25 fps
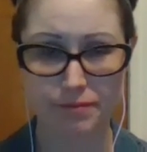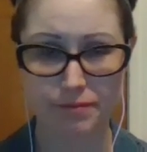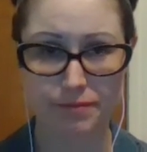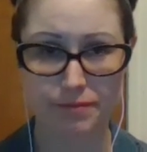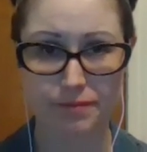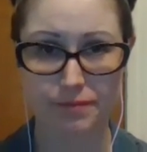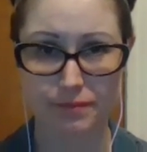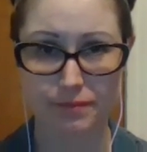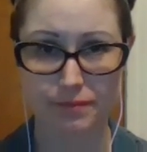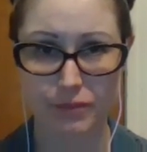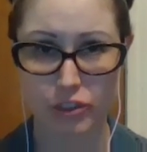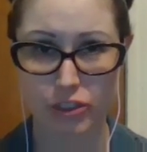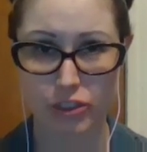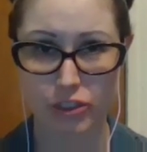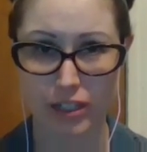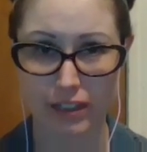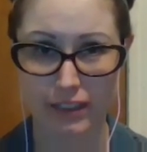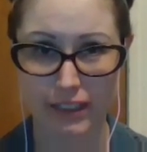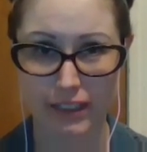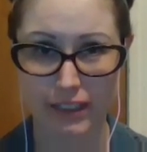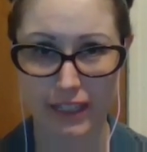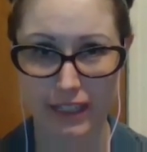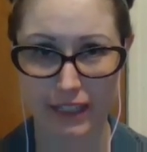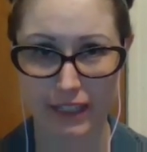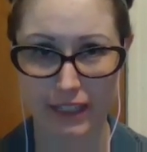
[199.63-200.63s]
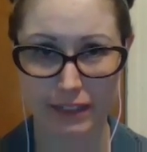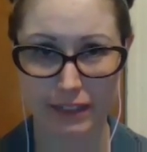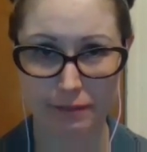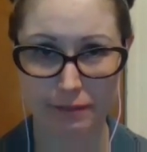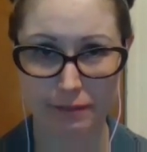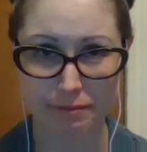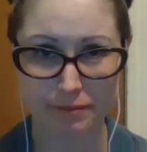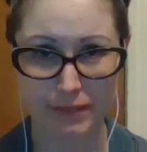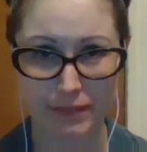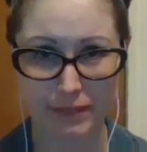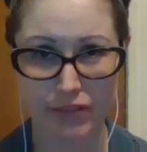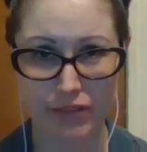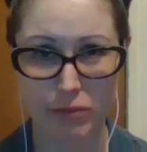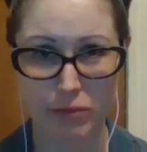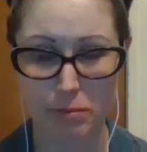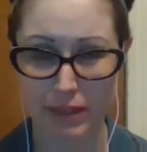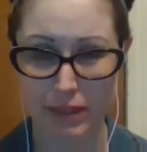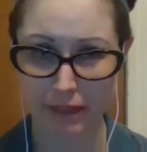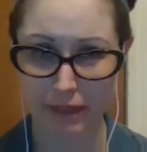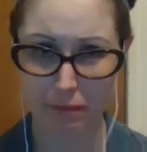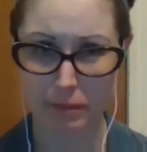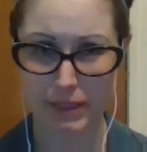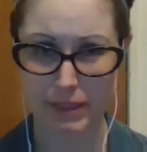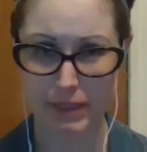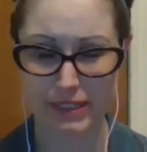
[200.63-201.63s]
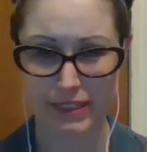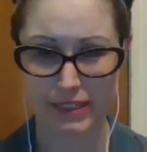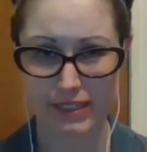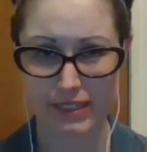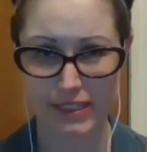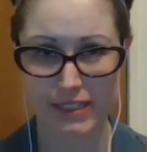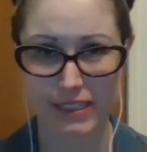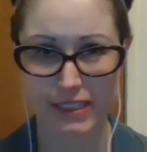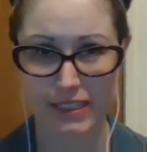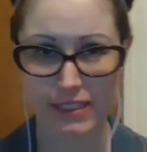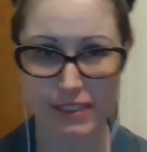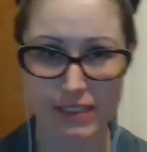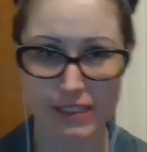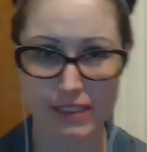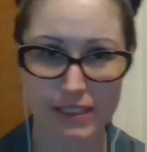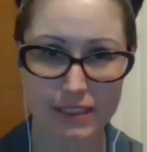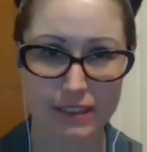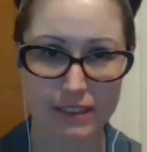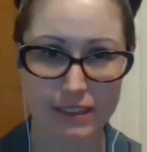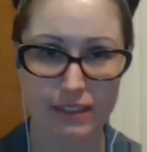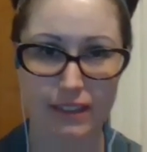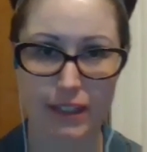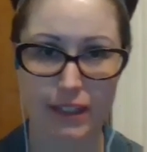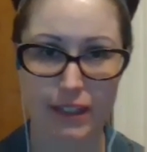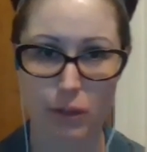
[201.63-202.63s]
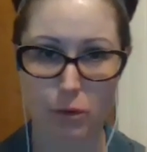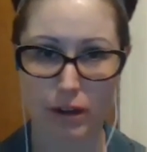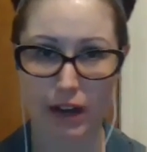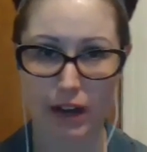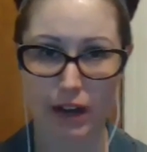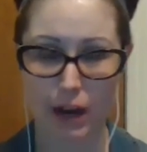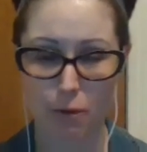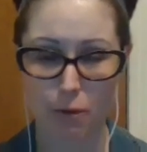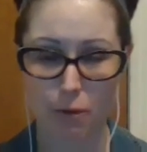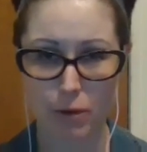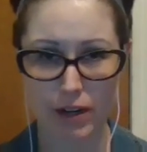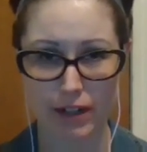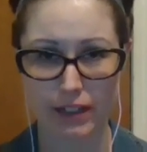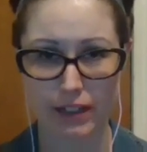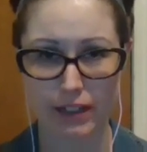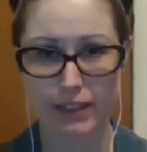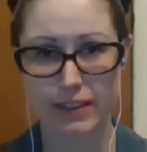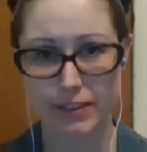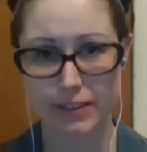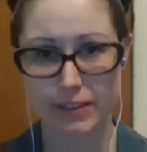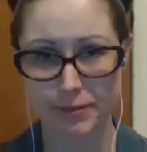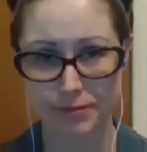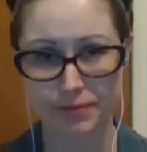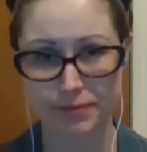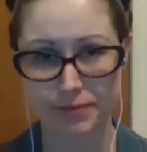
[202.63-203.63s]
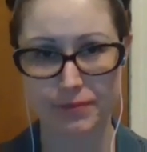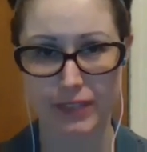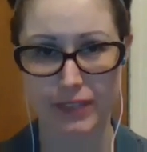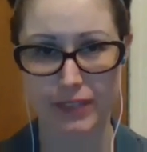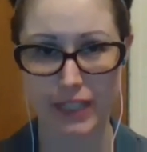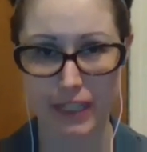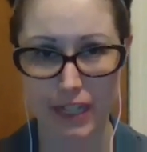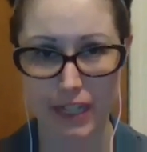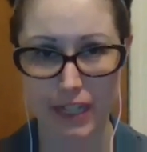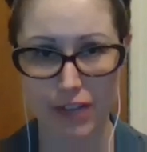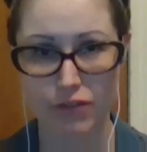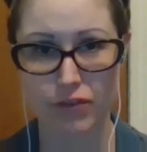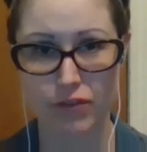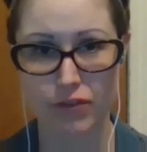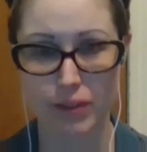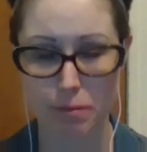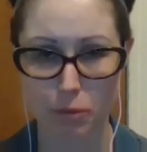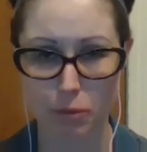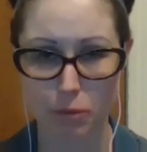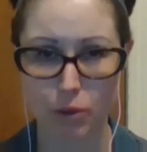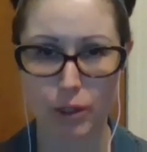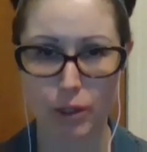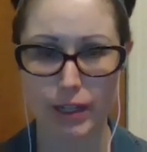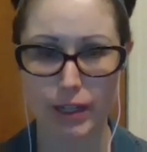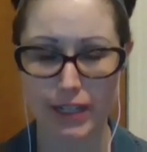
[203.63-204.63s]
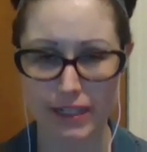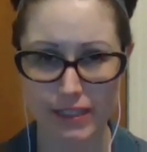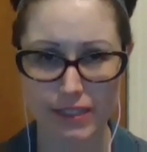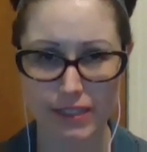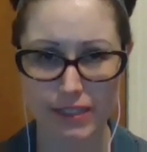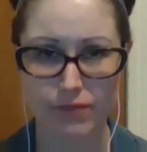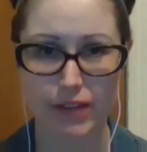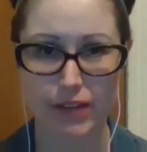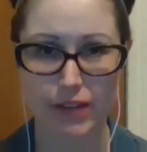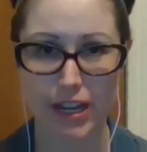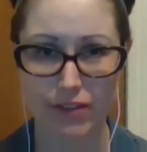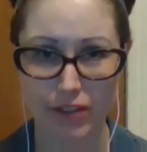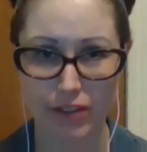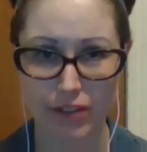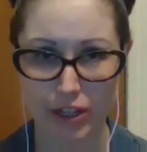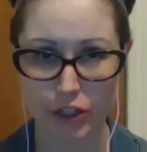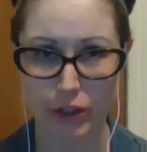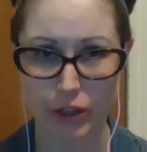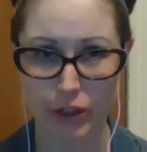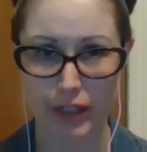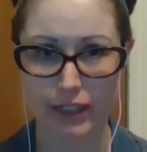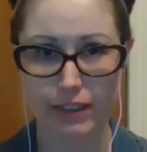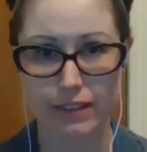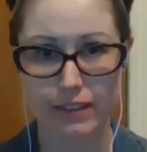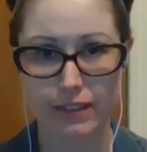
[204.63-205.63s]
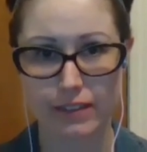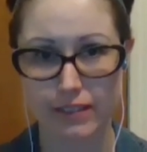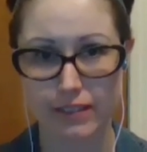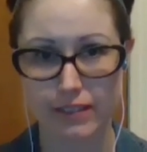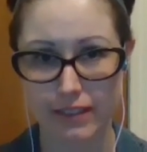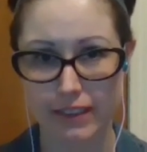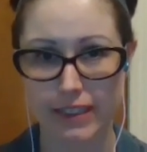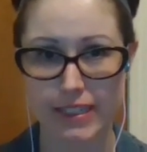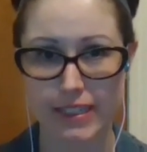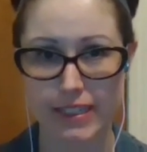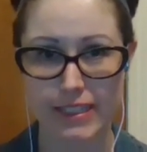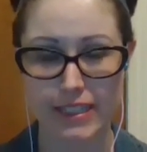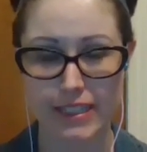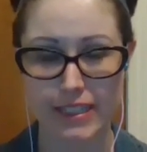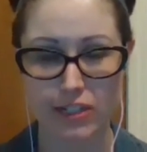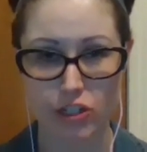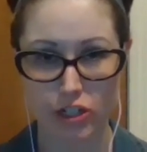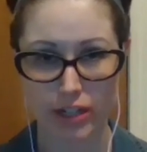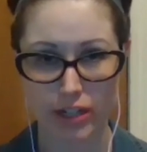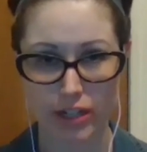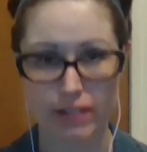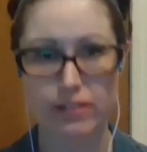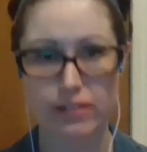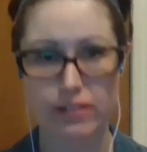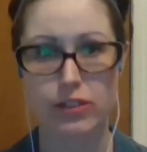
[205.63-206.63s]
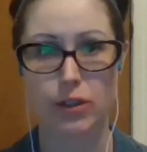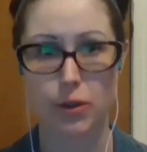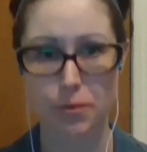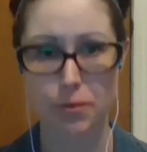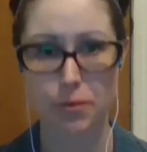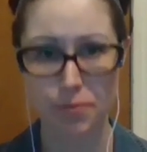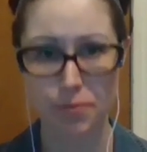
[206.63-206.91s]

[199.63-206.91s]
struggling, and even big businesses like where I work, laying off employees, 500 at Essentia. So